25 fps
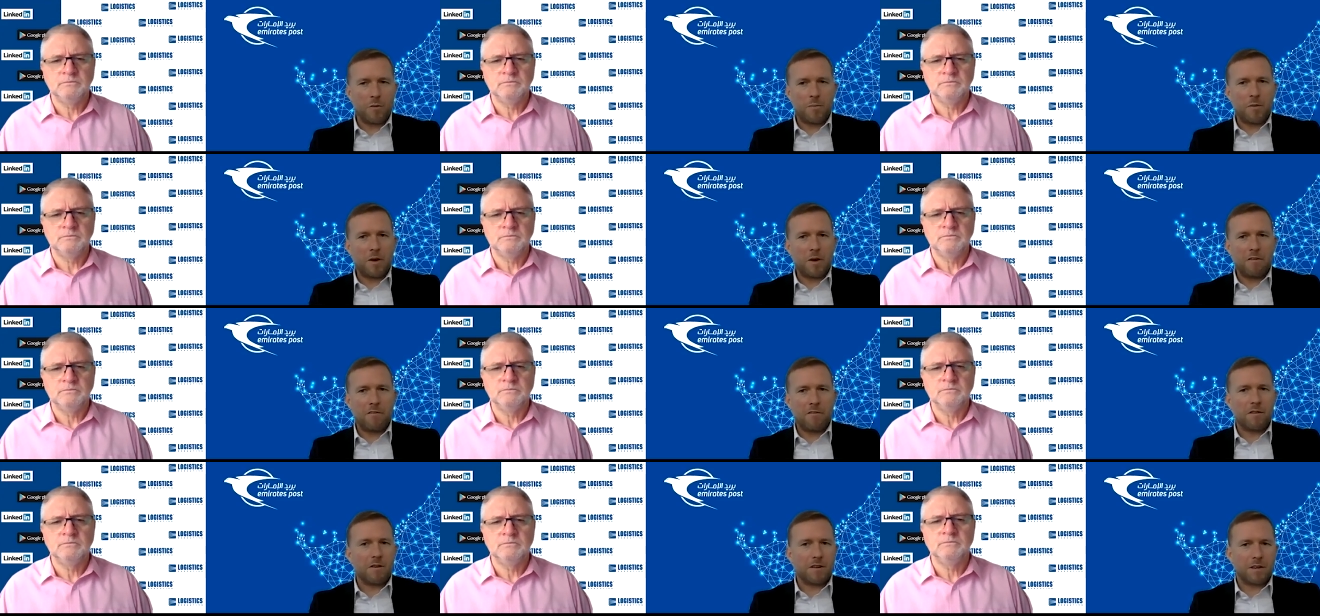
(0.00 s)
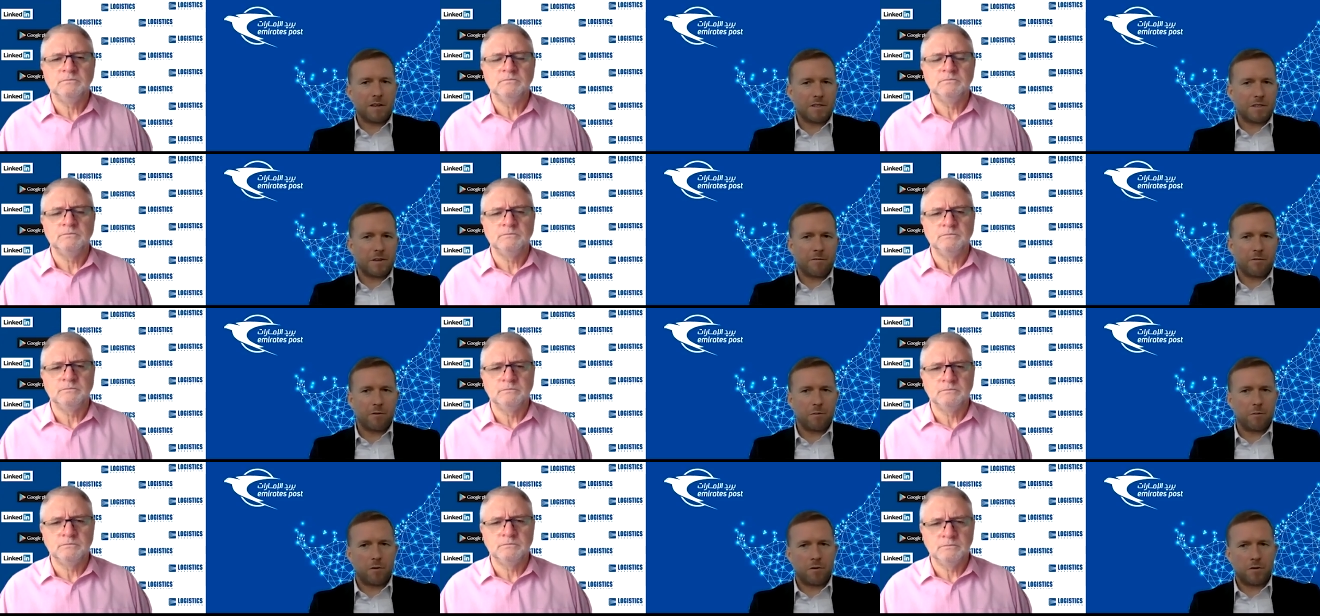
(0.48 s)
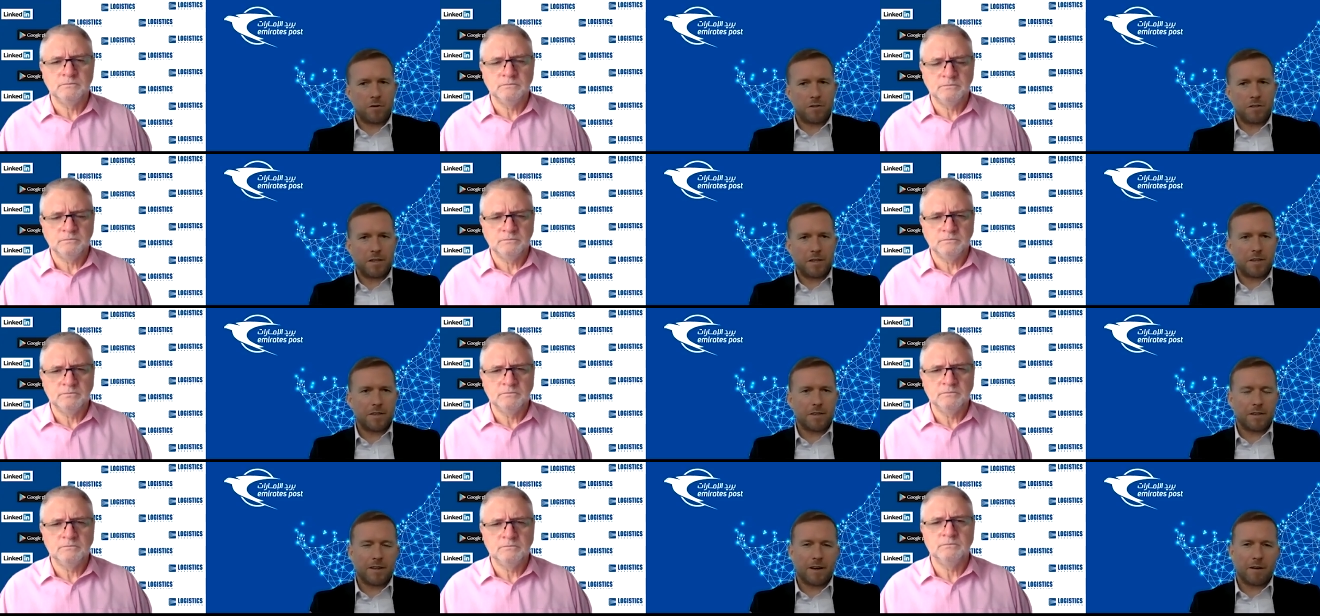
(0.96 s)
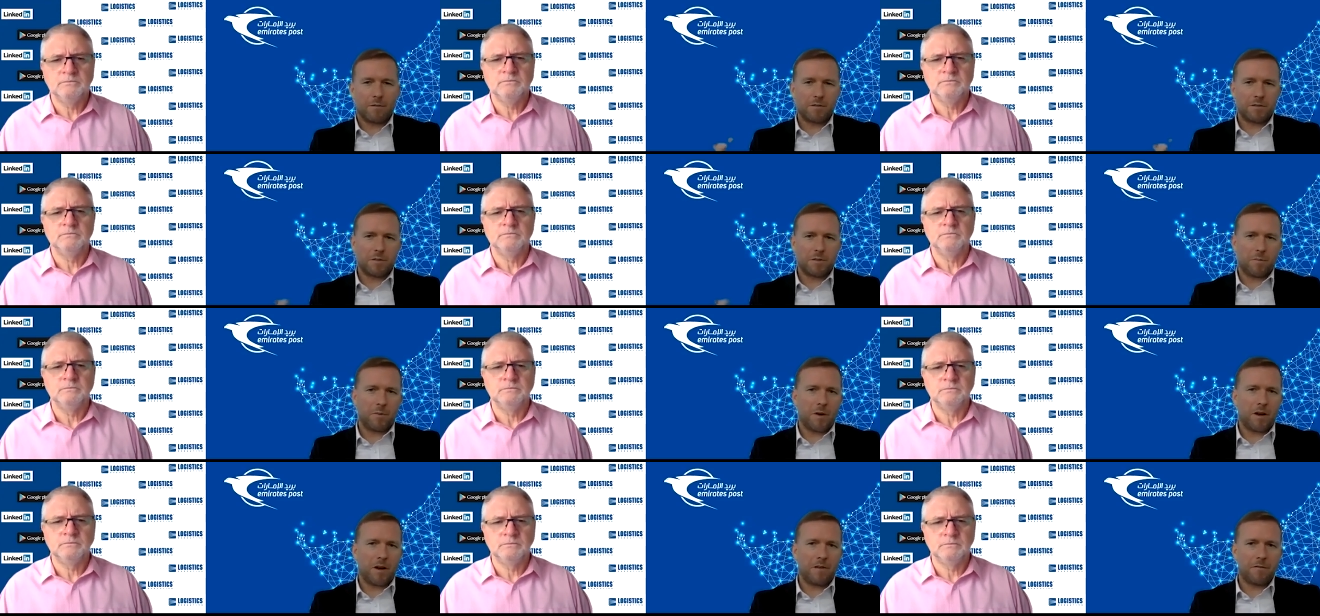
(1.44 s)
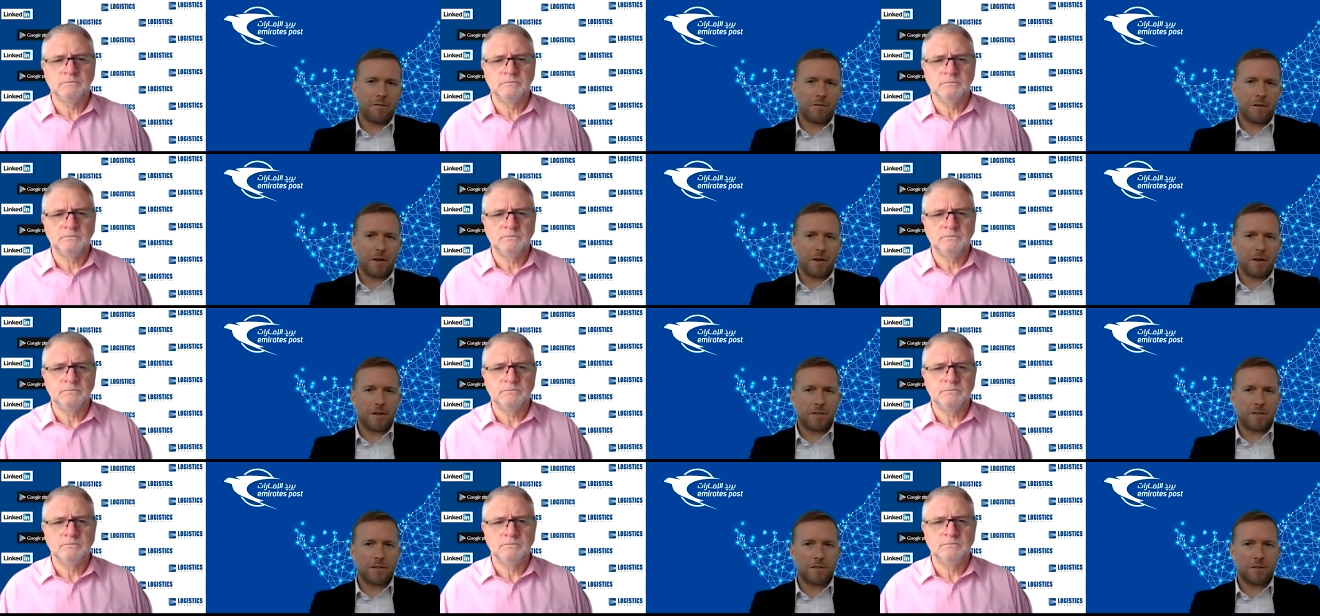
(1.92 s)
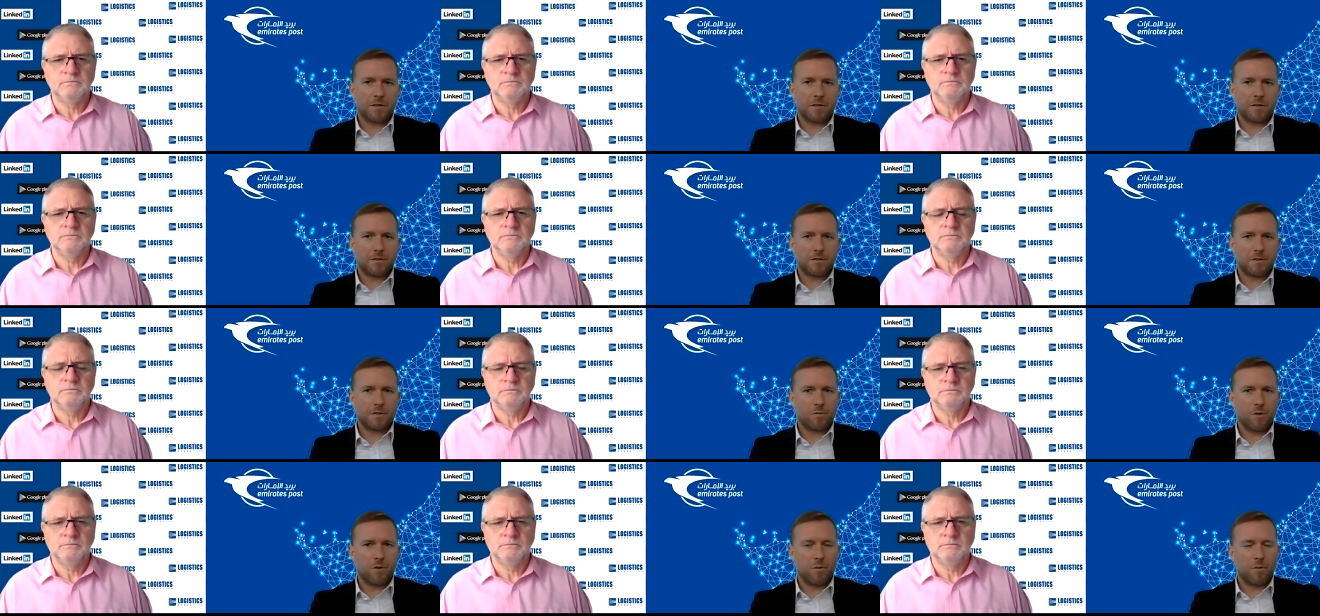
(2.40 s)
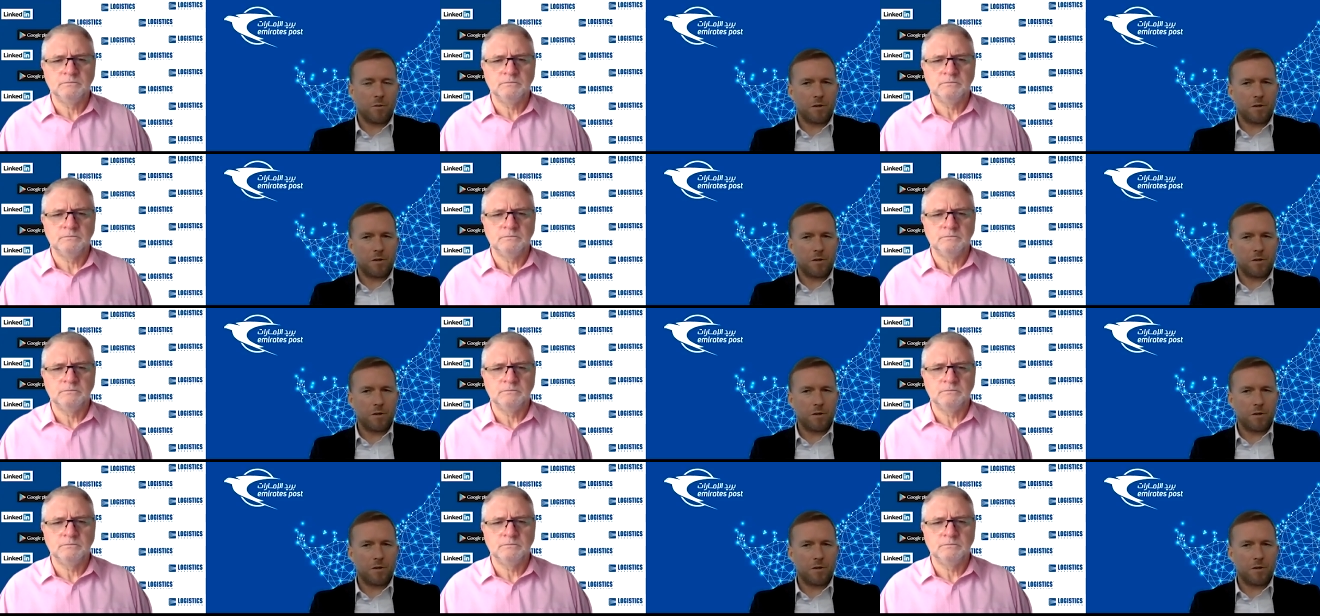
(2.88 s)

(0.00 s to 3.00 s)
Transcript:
Speaker 1: period, as everyone did, and that was a benefit to to what we